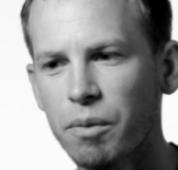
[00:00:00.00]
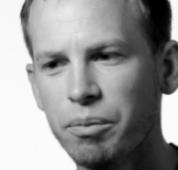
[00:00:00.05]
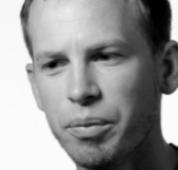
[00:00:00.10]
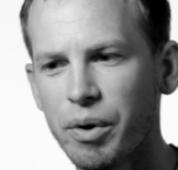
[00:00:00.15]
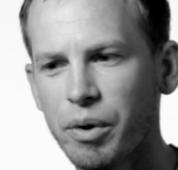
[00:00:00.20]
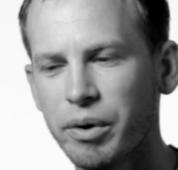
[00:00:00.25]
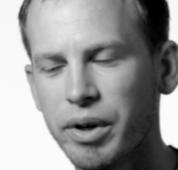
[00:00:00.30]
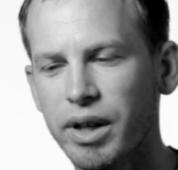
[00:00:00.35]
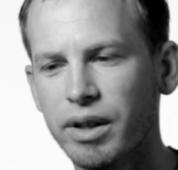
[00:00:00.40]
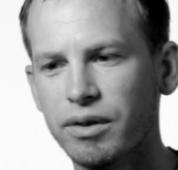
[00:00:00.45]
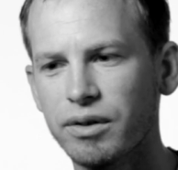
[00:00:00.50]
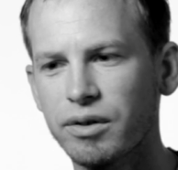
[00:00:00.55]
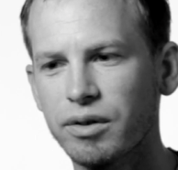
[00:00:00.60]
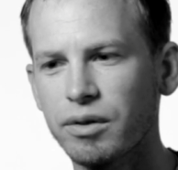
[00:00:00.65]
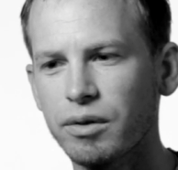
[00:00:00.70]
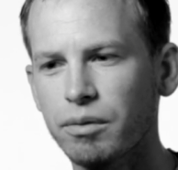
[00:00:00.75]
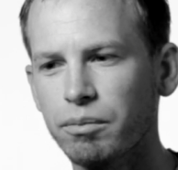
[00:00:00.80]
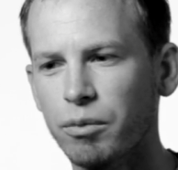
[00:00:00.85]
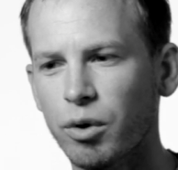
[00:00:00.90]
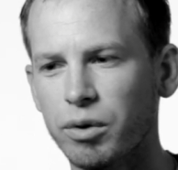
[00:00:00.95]
Broke
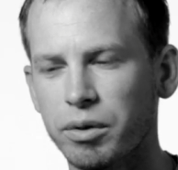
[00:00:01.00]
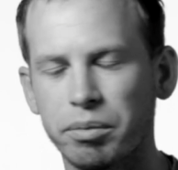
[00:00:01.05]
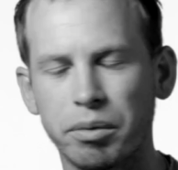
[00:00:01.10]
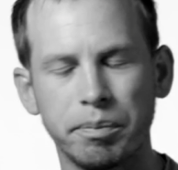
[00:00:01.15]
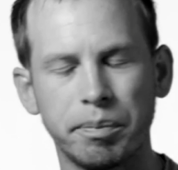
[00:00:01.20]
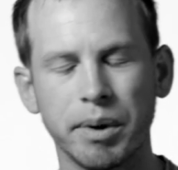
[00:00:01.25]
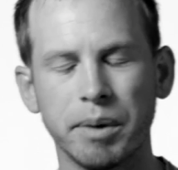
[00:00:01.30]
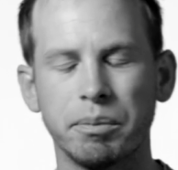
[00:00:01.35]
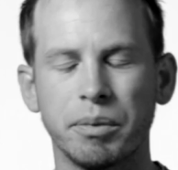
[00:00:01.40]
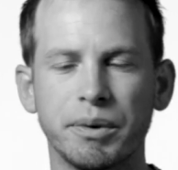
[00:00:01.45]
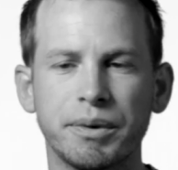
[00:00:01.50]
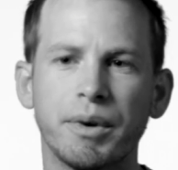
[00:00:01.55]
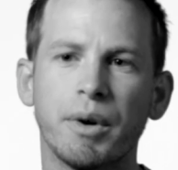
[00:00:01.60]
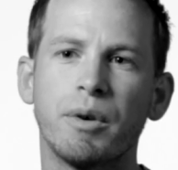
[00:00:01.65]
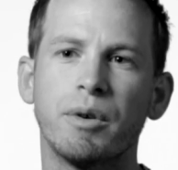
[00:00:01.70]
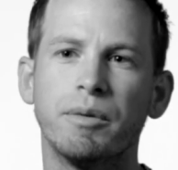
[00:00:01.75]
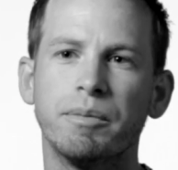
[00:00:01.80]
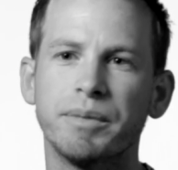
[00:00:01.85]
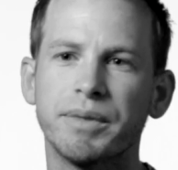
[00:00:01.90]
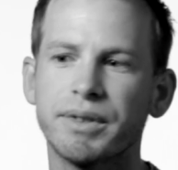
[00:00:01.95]
into multiple people's
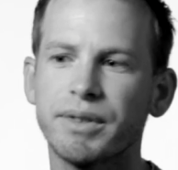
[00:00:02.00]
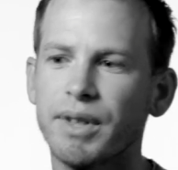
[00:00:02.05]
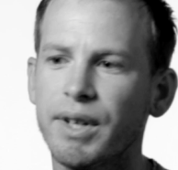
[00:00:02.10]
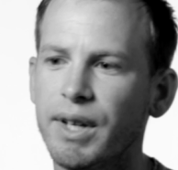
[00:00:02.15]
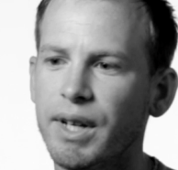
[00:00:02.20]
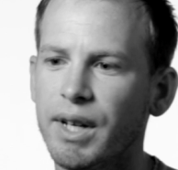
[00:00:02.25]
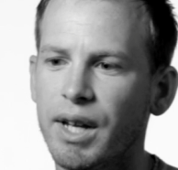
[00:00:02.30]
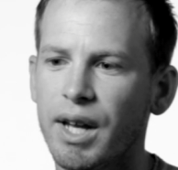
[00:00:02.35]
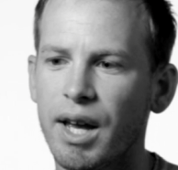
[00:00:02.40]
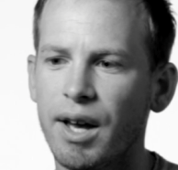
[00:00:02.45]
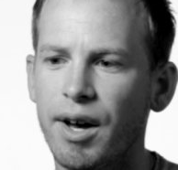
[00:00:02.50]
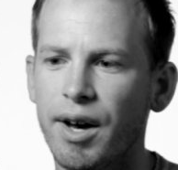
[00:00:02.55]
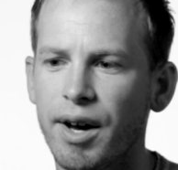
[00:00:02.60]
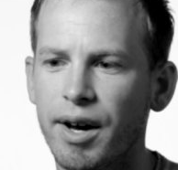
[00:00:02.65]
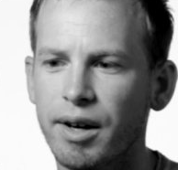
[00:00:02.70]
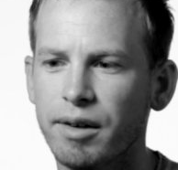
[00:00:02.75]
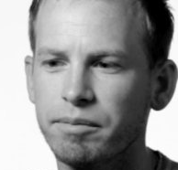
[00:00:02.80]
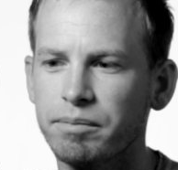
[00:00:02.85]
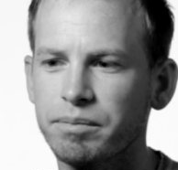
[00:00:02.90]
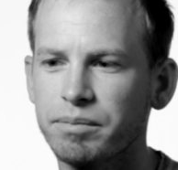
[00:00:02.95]
homes
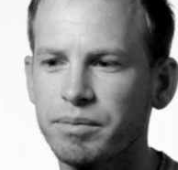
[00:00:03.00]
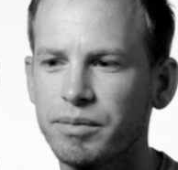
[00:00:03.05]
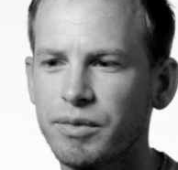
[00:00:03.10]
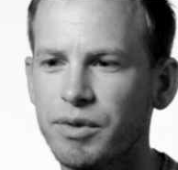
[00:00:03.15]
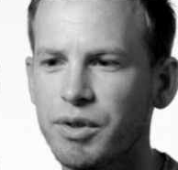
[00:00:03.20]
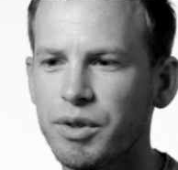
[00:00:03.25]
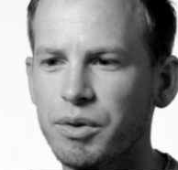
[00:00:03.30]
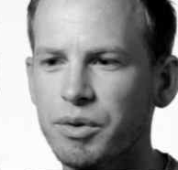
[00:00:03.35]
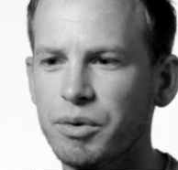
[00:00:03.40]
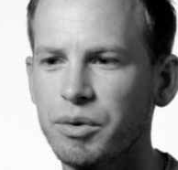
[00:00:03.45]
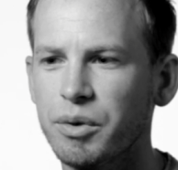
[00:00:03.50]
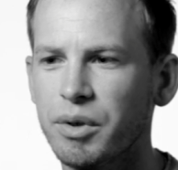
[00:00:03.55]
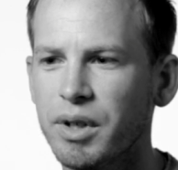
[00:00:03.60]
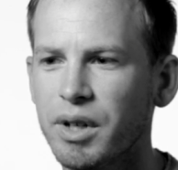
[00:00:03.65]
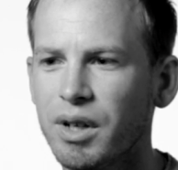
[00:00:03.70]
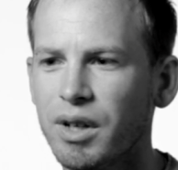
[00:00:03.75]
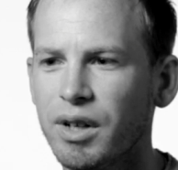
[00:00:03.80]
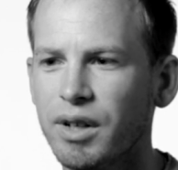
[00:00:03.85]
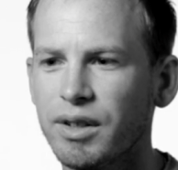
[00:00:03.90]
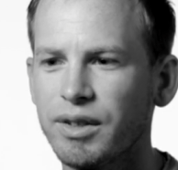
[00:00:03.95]
to
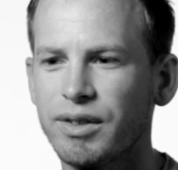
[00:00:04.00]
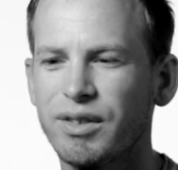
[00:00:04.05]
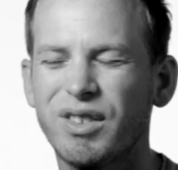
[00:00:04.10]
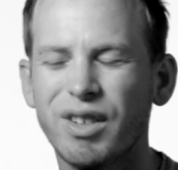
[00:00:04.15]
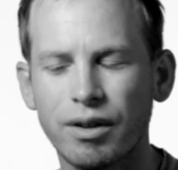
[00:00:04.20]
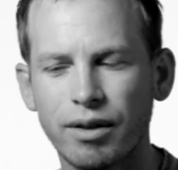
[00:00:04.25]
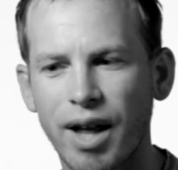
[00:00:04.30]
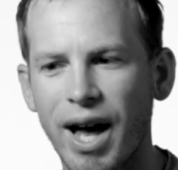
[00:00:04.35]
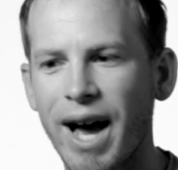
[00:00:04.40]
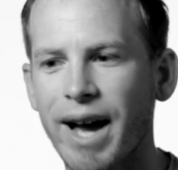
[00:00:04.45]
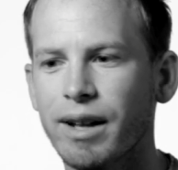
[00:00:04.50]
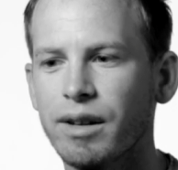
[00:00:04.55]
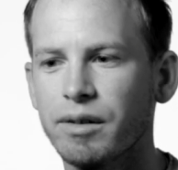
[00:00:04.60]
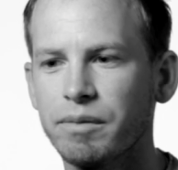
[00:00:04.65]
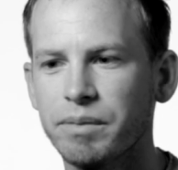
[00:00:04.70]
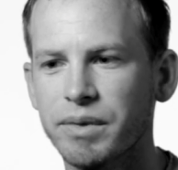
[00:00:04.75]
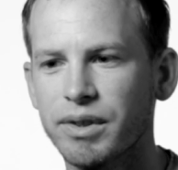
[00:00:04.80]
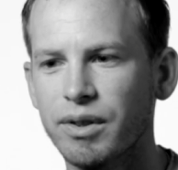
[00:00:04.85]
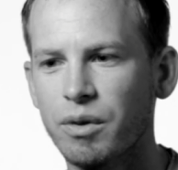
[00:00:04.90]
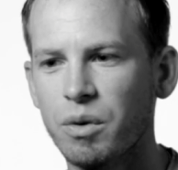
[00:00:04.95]
steal
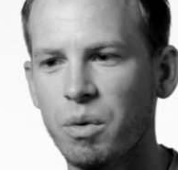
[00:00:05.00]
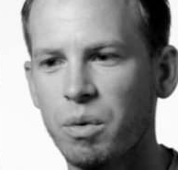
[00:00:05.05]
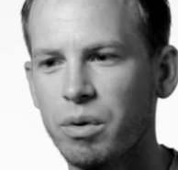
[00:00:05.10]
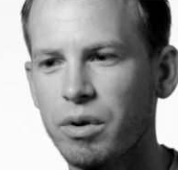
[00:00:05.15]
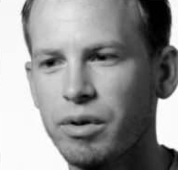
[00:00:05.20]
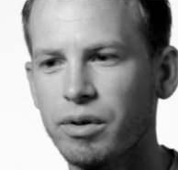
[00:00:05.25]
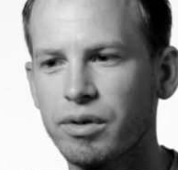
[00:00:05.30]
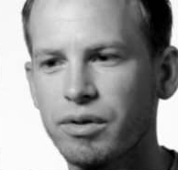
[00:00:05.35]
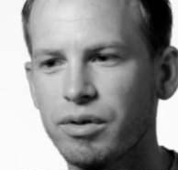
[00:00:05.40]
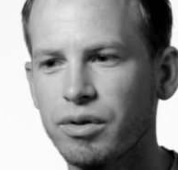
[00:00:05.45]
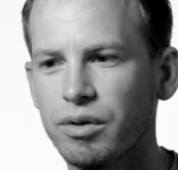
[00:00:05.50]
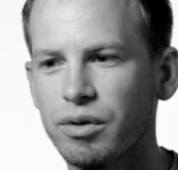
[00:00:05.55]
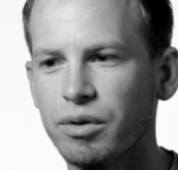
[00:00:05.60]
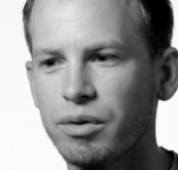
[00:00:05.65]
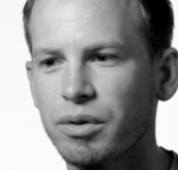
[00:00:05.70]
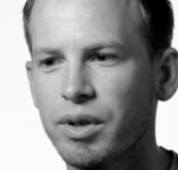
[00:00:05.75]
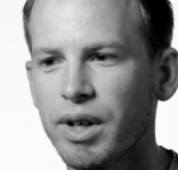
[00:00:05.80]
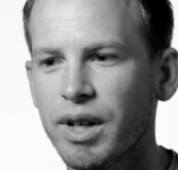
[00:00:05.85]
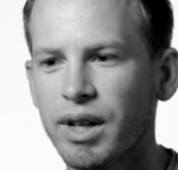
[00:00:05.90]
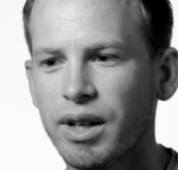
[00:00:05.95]
items in order
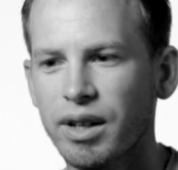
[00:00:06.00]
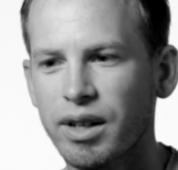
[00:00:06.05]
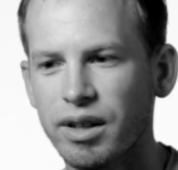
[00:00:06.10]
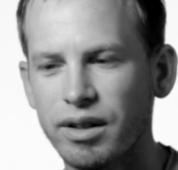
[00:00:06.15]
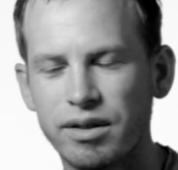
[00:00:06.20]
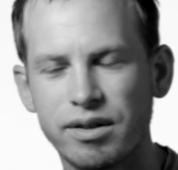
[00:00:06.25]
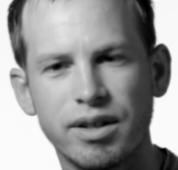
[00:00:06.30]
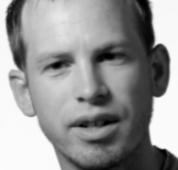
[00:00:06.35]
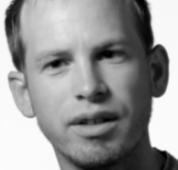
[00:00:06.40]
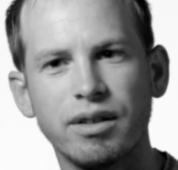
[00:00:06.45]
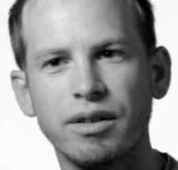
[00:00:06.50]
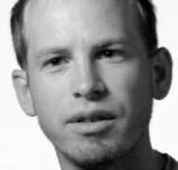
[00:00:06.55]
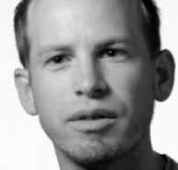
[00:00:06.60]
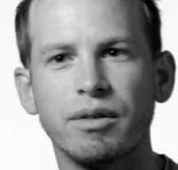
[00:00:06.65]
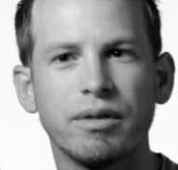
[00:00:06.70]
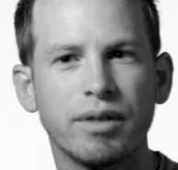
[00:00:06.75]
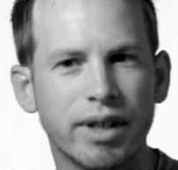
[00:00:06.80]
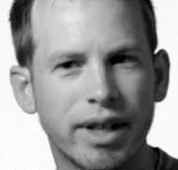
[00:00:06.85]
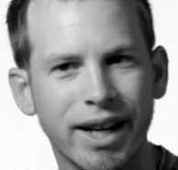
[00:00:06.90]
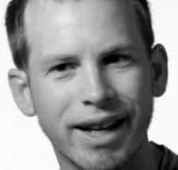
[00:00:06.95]
to
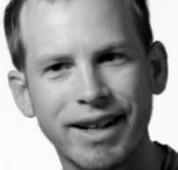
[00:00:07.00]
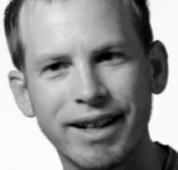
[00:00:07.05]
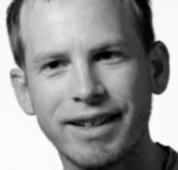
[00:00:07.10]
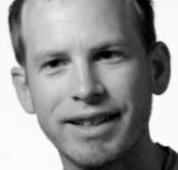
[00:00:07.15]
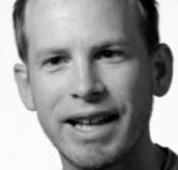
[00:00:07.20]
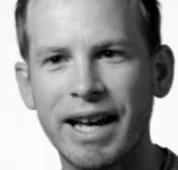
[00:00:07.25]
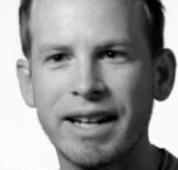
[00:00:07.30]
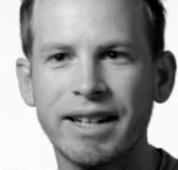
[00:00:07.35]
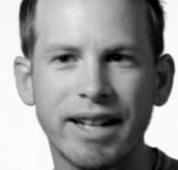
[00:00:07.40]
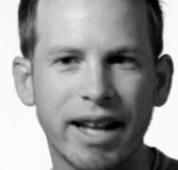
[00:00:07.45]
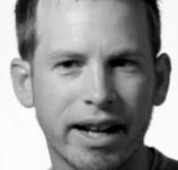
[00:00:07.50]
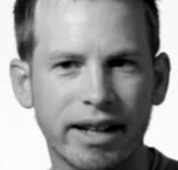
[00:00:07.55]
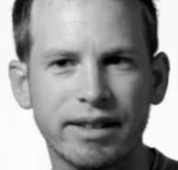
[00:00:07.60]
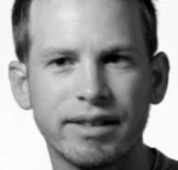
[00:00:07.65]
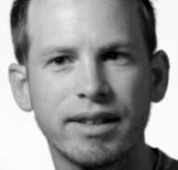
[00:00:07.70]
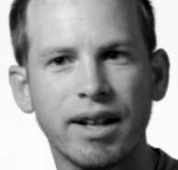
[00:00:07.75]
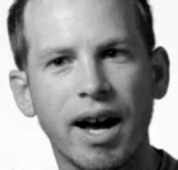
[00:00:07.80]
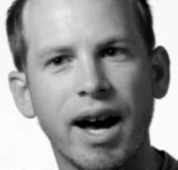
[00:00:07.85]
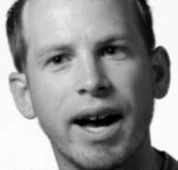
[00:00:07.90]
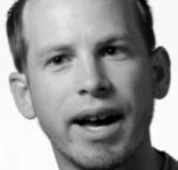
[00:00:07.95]
continue getting that
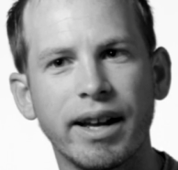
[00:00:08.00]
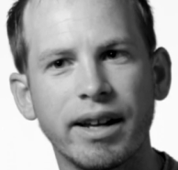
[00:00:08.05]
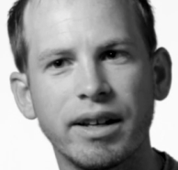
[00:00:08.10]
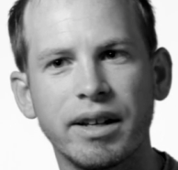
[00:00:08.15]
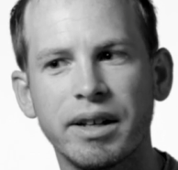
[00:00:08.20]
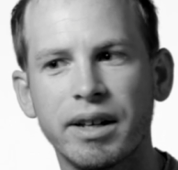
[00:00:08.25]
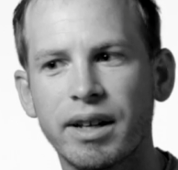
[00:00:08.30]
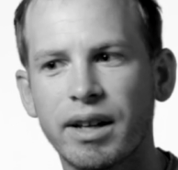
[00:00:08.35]
next high.